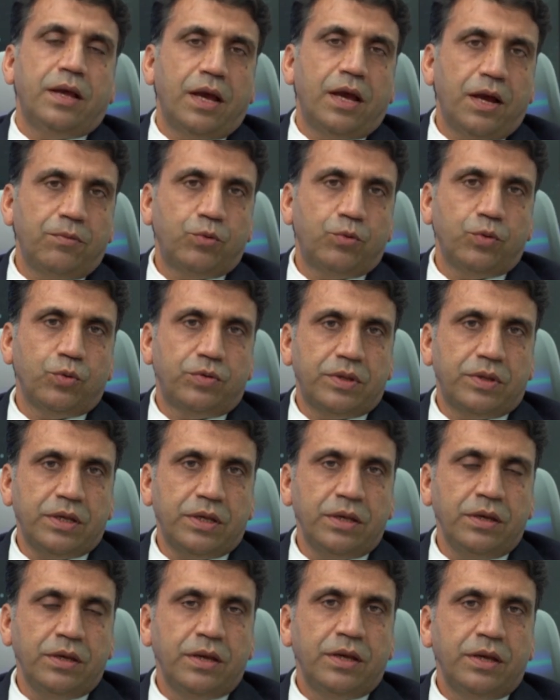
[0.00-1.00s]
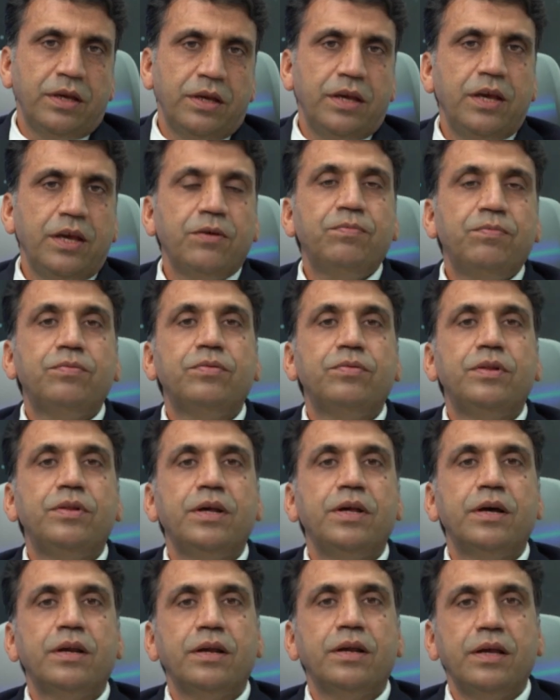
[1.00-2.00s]
see if
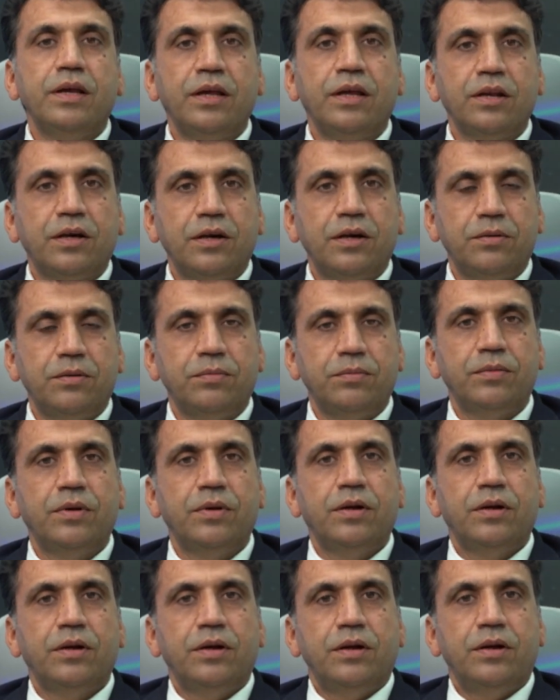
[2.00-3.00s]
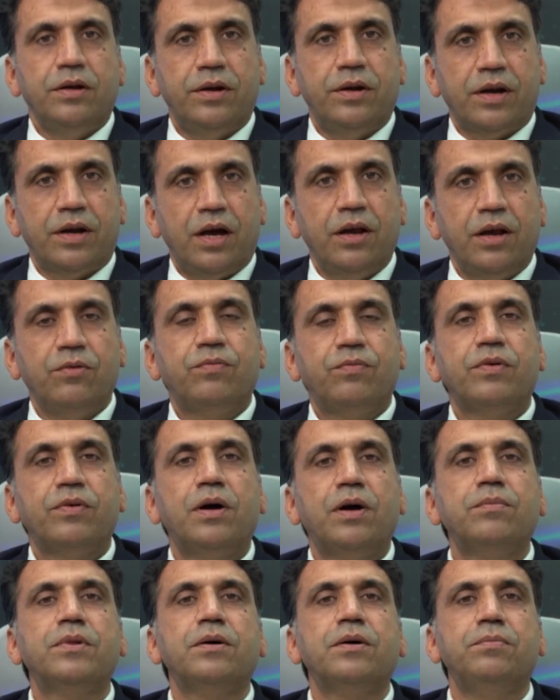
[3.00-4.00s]
their income derived from
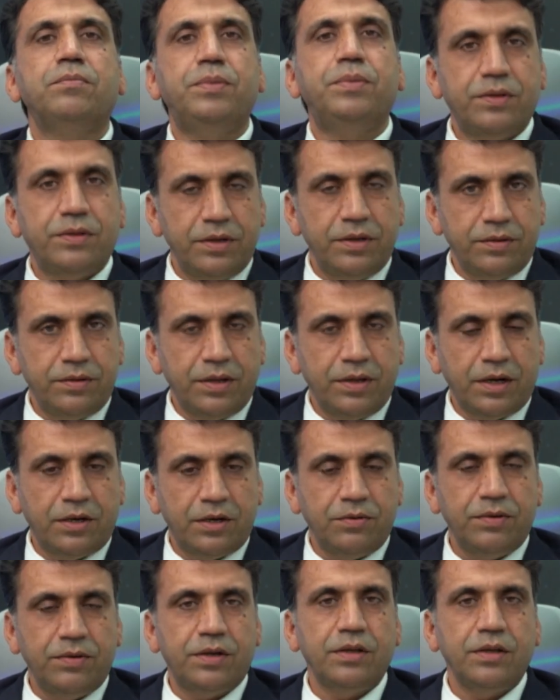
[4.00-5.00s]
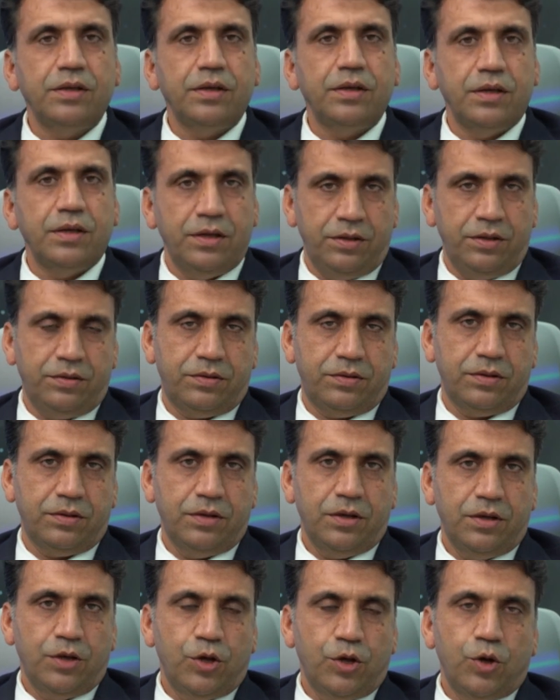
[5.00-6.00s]
the business activity is
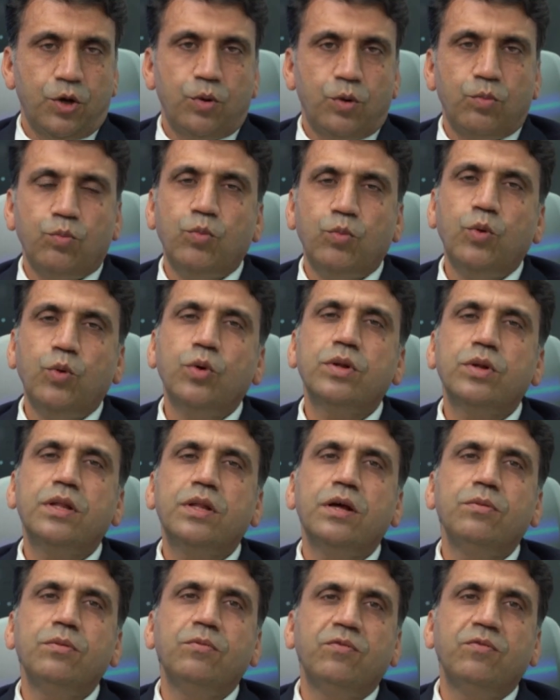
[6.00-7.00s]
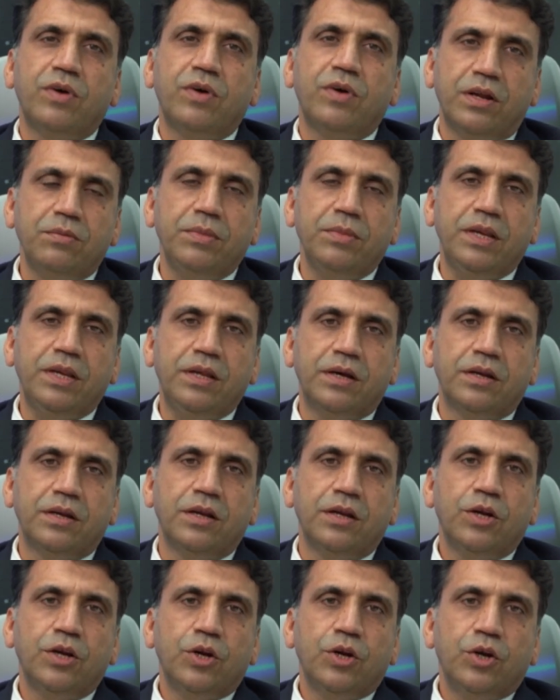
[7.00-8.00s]
more than 1 million
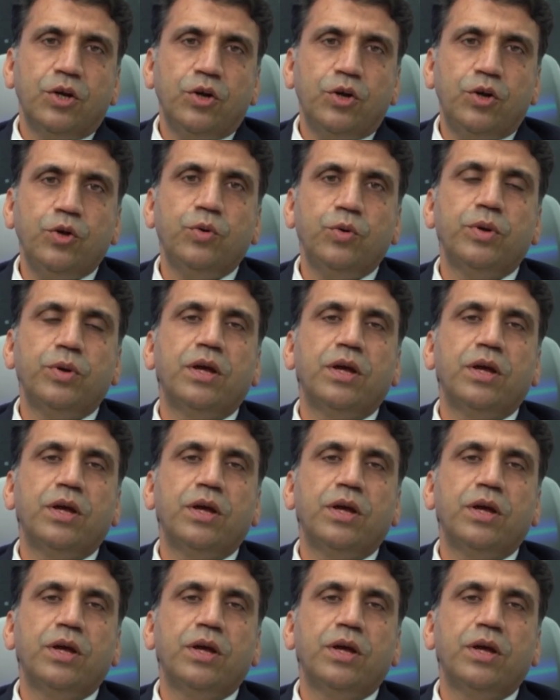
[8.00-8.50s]
during